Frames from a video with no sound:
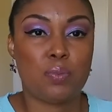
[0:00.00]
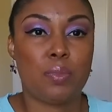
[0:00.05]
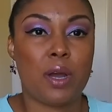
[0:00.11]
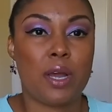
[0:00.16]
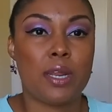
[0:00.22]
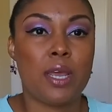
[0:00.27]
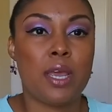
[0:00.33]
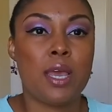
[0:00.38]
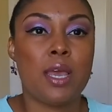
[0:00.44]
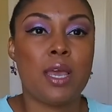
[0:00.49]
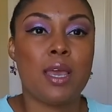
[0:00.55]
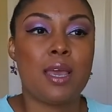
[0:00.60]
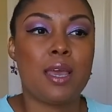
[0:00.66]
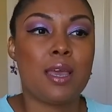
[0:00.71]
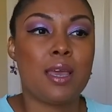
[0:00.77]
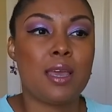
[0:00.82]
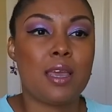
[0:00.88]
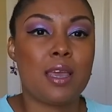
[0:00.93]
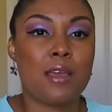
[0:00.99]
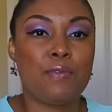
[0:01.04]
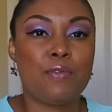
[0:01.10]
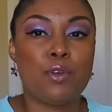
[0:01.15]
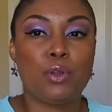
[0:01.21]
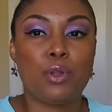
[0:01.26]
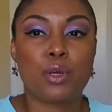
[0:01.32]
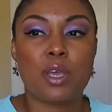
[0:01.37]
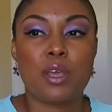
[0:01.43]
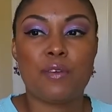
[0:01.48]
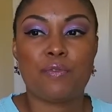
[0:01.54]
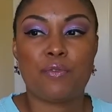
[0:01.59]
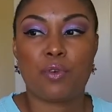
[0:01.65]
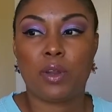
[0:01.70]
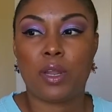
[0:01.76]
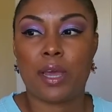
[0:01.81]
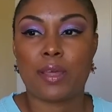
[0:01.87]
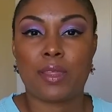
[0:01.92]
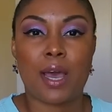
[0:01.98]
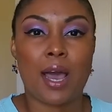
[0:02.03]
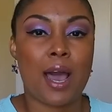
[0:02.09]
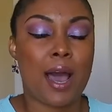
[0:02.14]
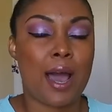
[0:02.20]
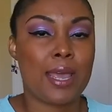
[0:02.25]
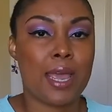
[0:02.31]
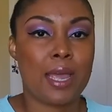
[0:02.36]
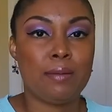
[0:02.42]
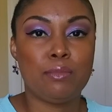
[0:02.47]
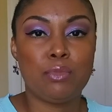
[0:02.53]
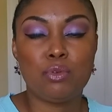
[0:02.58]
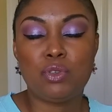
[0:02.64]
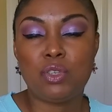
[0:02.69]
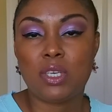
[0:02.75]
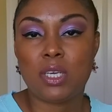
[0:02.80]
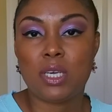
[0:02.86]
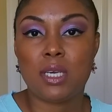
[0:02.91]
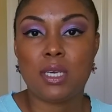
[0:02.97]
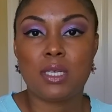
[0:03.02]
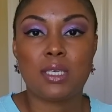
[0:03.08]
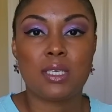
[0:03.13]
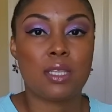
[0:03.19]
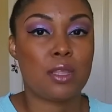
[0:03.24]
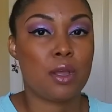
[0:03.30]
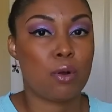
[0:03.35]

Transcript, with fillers: But if you're looking for like the high-end boutiques,